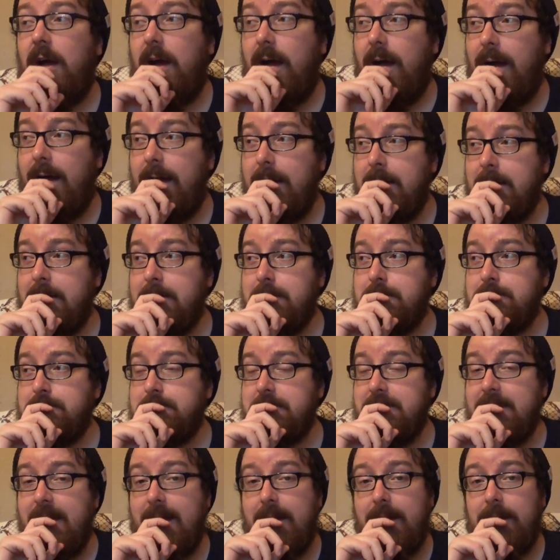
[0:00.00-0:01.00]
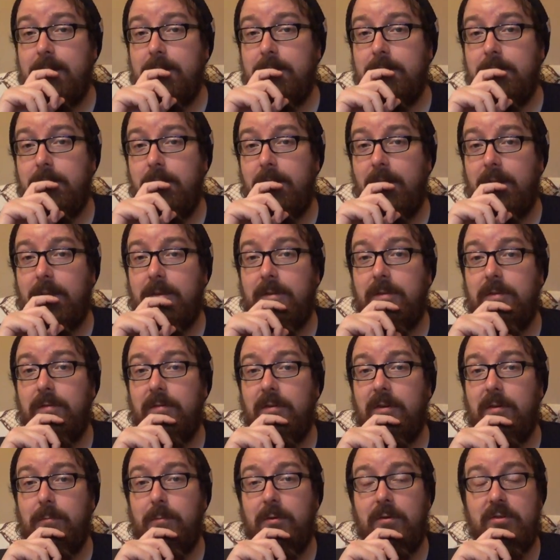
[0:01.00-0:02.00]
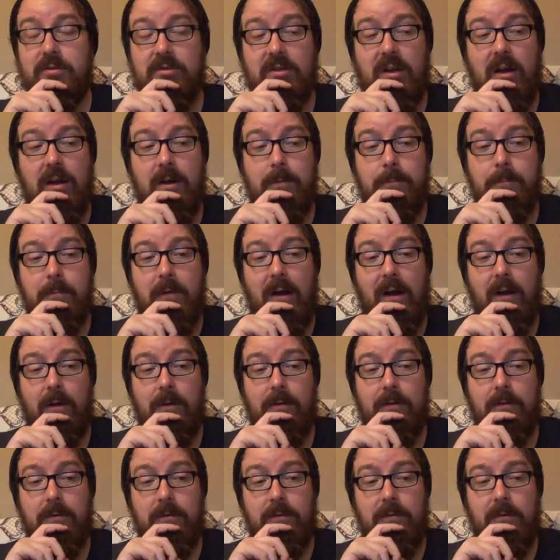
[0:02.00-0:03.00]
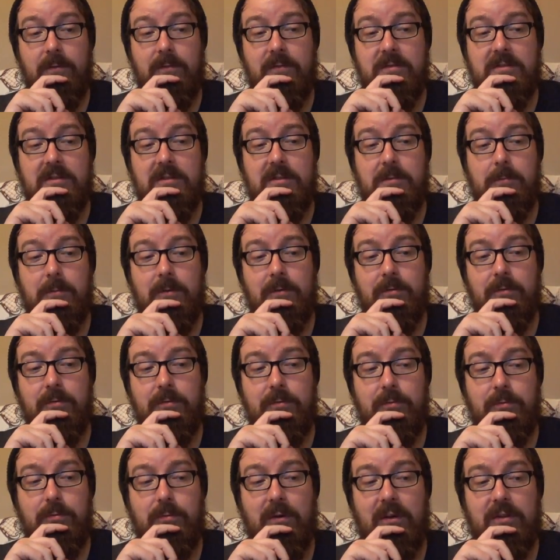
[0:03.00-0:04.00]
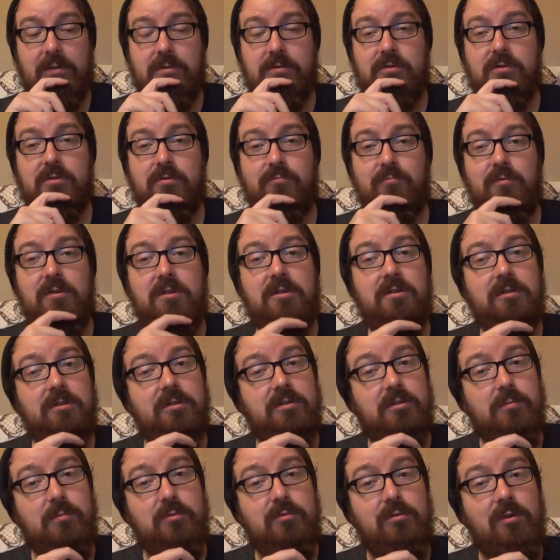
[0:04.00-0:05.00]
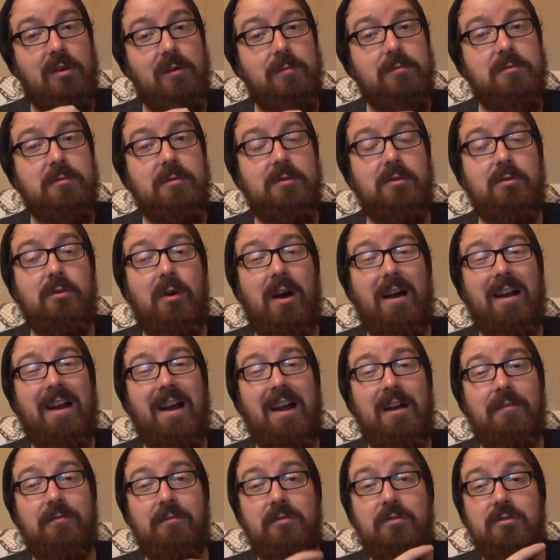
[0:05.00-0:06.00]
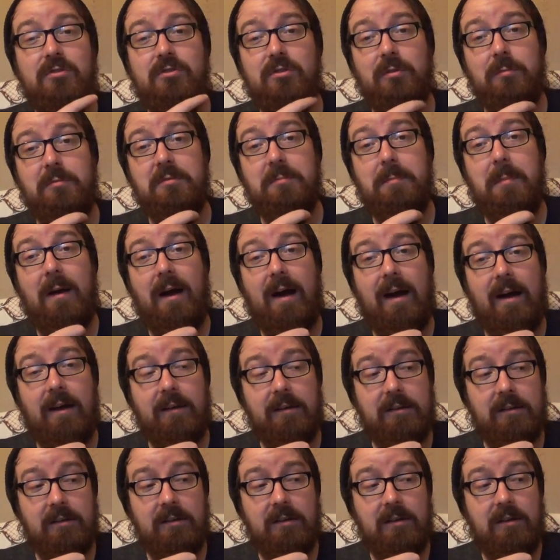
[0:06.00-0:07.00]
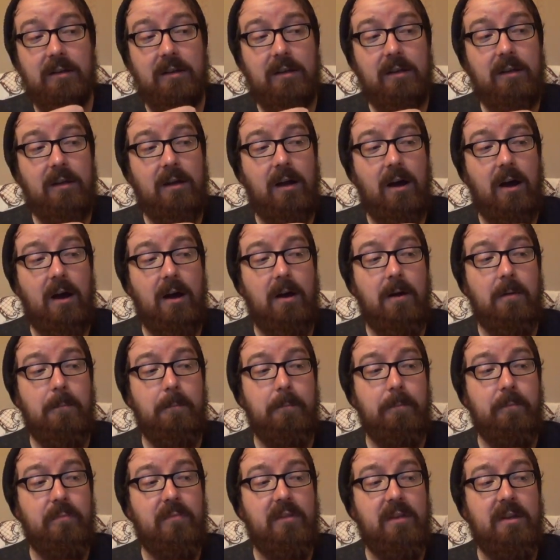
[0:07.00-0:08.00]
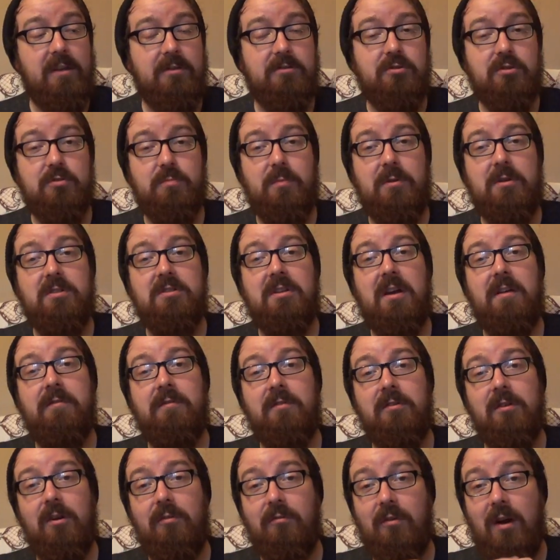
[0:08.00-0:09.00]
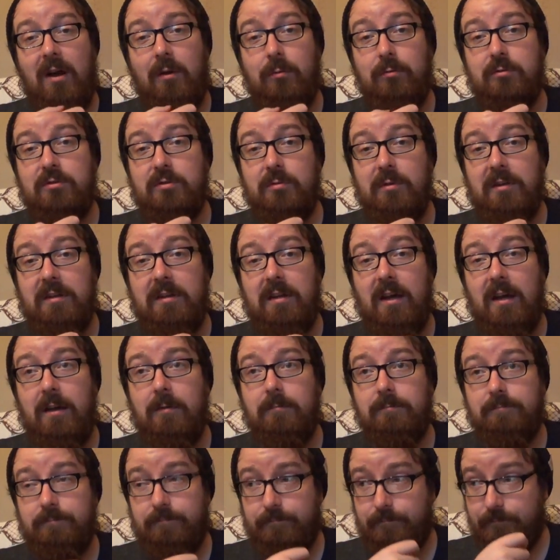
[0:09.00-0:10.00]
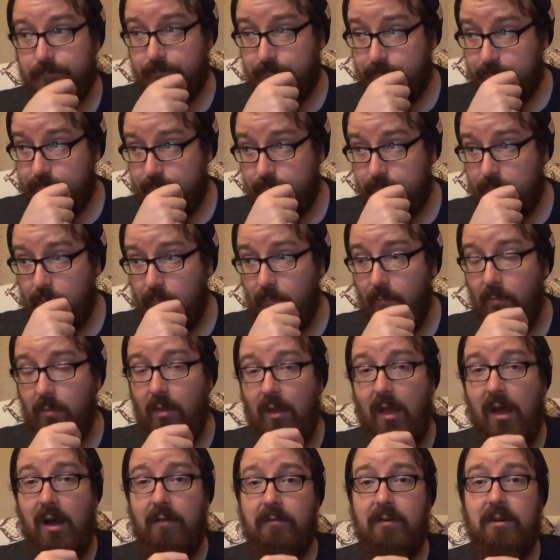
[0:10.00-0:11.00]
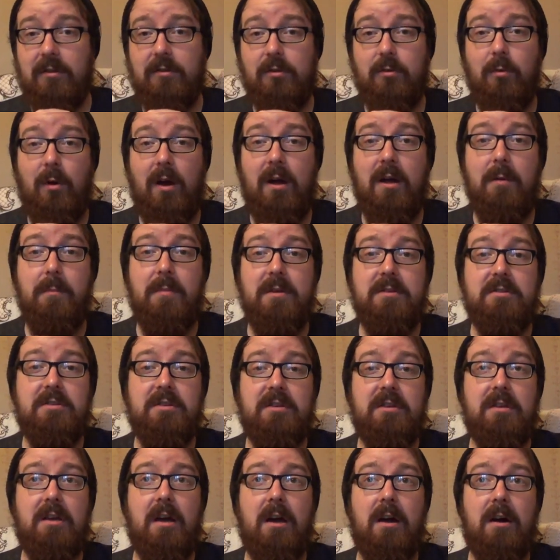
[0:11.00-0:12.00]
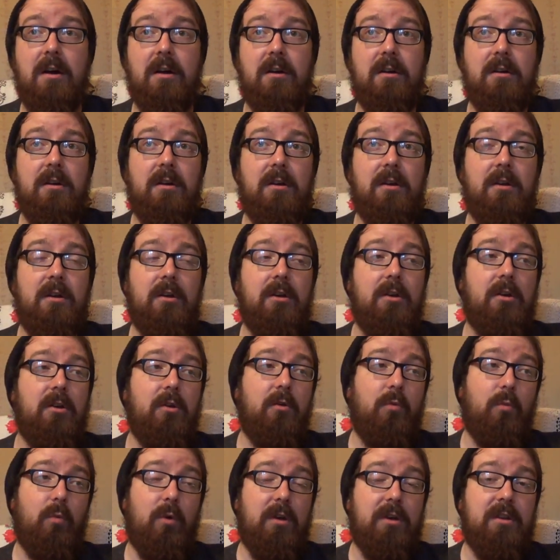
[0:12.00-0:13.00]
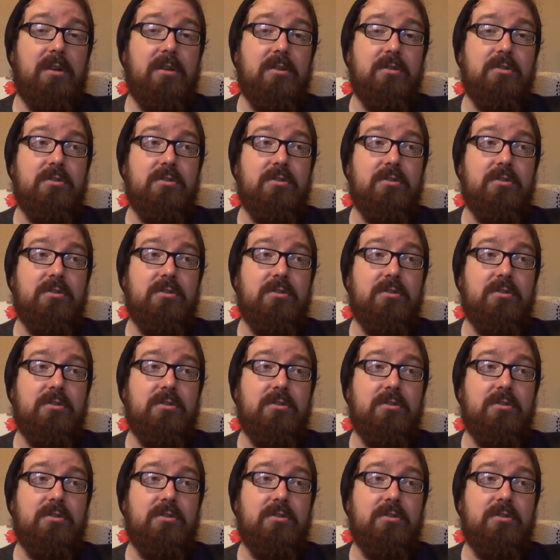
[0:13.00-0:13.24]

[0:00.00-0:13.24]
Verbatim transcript: um, yeah, thank you very much. Um, I, if there's anyone who has recently subscribed to me who I haven't subbed back, um, it's just because I haven't got around to it yet. I've had quite a busy uh, week or